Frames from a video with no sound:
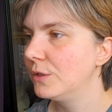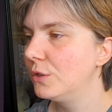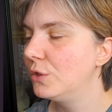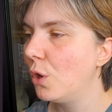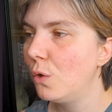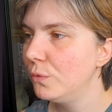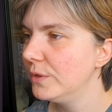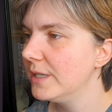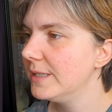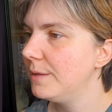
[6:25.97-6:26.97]

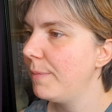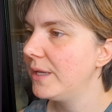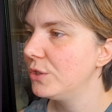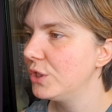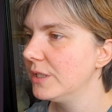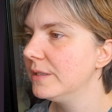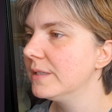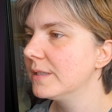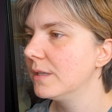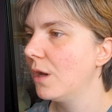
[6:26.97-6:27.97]
tone
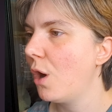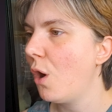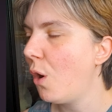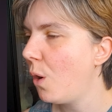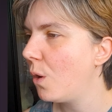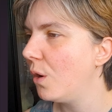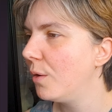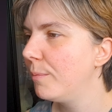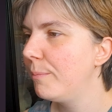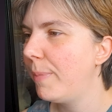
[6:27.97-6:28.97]
dimensions, awe,
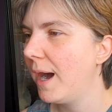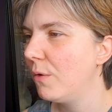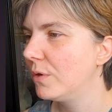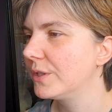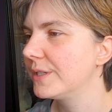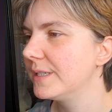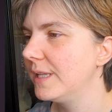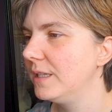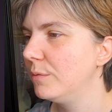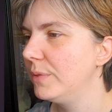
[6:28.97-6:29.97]
power,
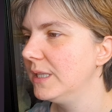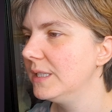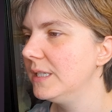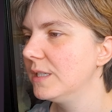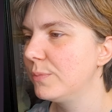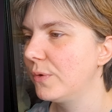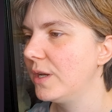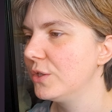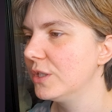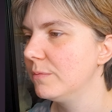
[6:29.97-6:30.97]
sustainability,
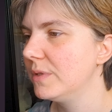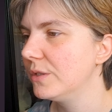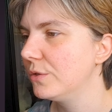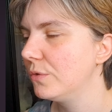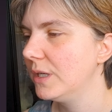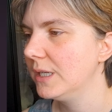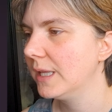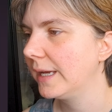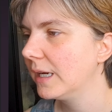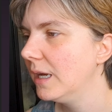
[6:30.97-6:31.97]
inspiration, mystery,
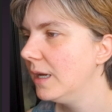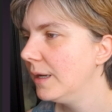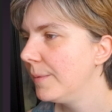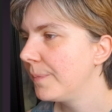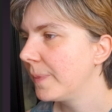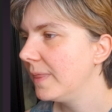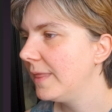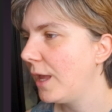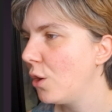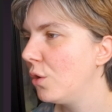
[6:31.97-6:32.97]
like
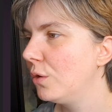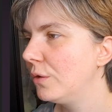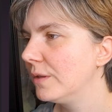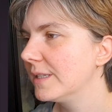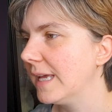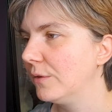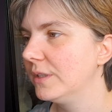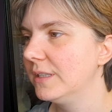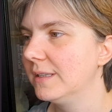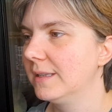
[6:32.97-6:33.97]
they all
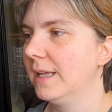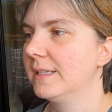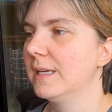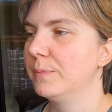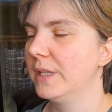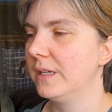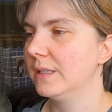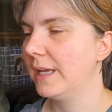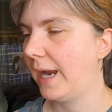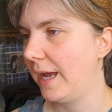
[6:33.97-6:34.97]
sounded like something
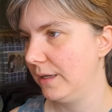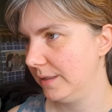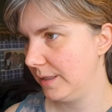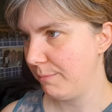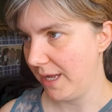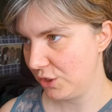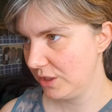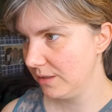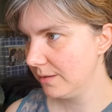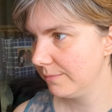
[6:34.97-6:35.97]
that I imagined.